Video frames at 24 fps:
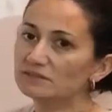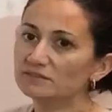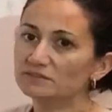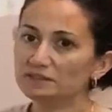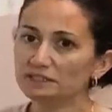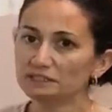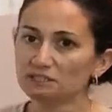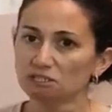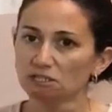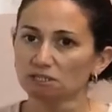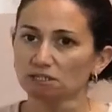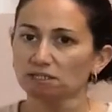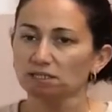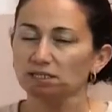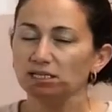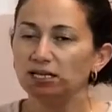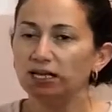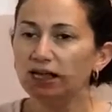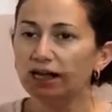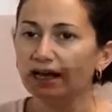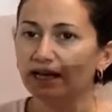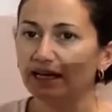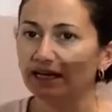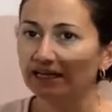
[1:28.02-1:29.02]
division.
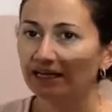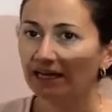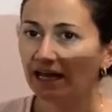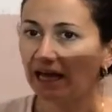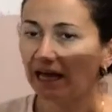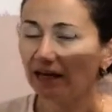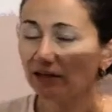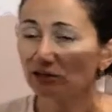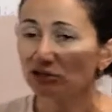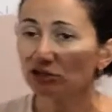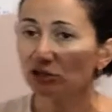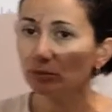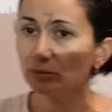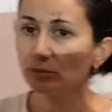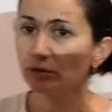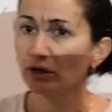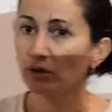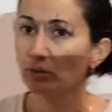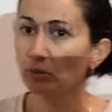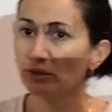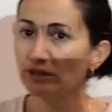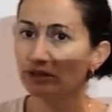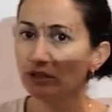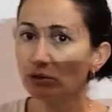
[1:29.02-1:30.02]
In
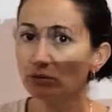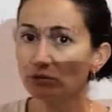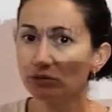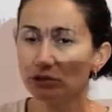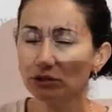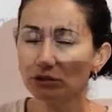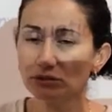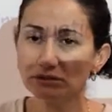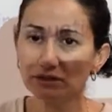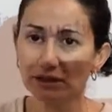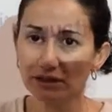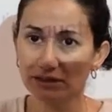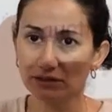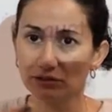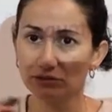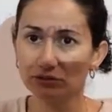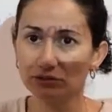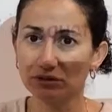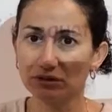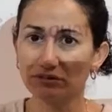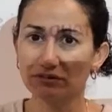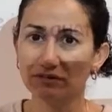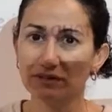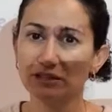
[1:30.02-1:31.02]
algebra, we don't use the little
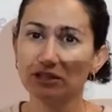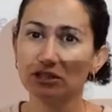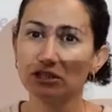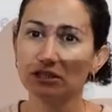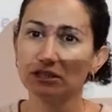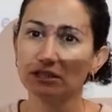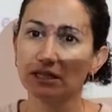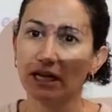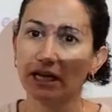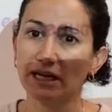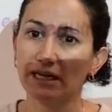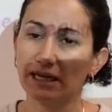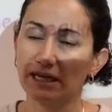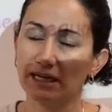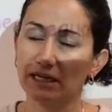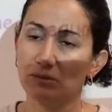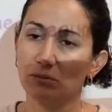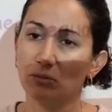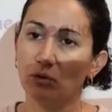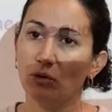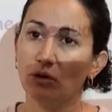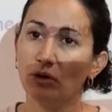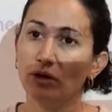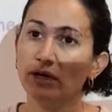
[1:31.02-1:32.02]
division sign
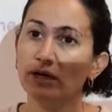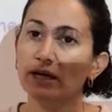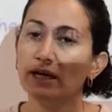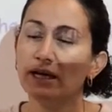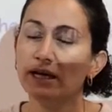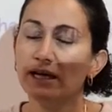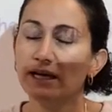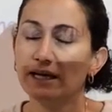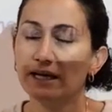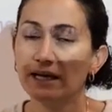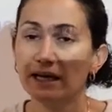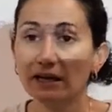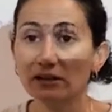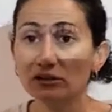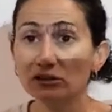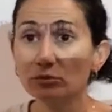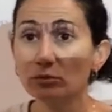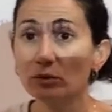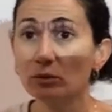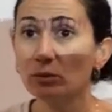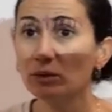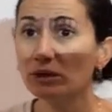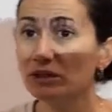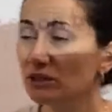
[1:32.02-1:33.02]
anymore. In
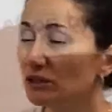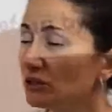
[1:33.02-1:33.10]
algebra, we